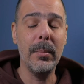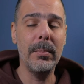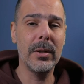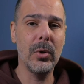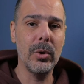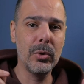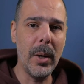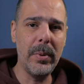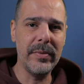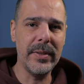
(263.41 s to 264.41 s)
But on
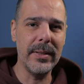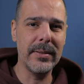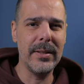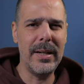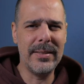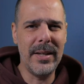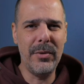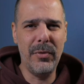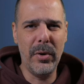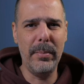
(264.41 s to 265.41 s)
top of this, let's
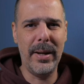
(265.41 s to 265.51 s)
say for